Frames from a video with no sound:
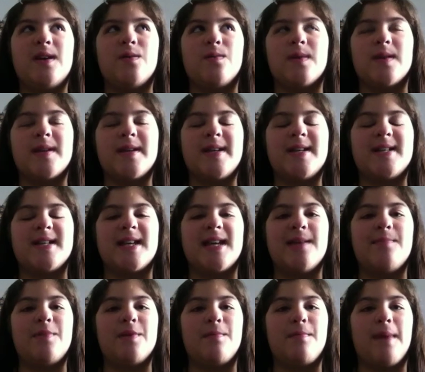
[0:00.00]
you really need to
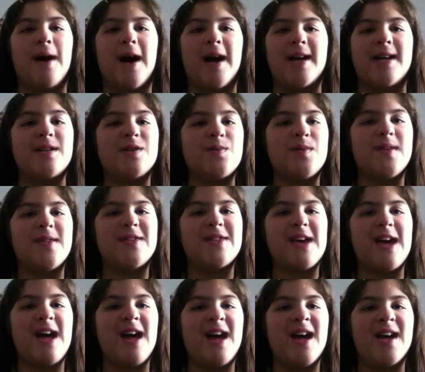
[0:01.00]
keep in mind with
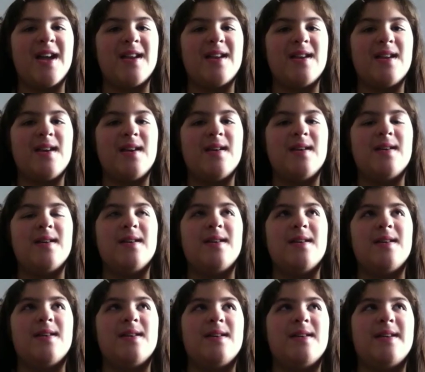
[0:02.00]
that
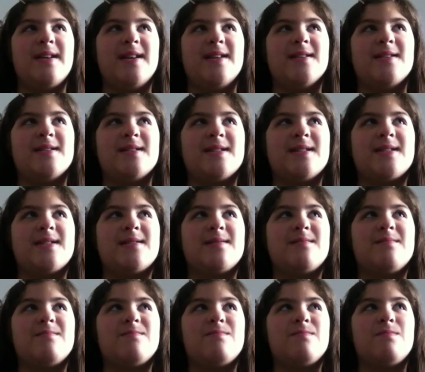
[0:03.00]
is,
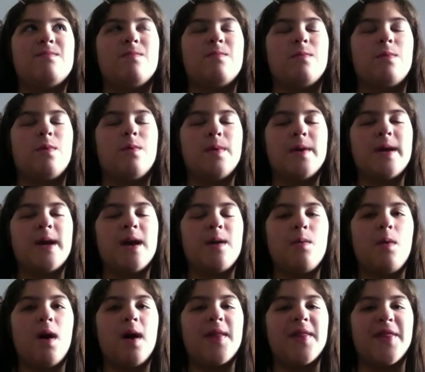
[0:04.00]
what would I
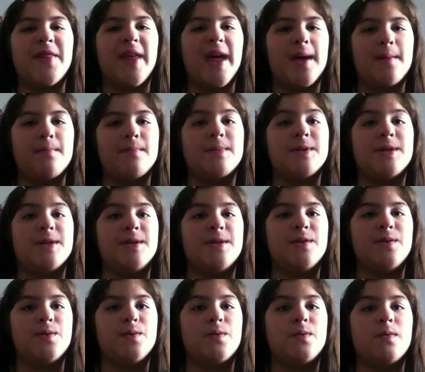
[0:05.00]
want them to
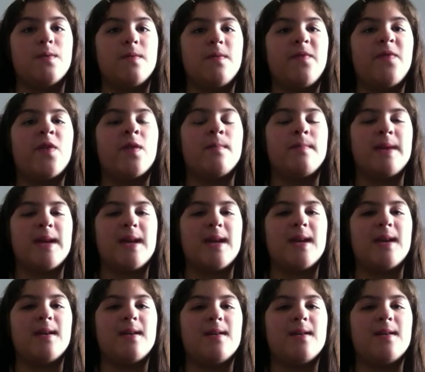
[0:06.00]
do for me?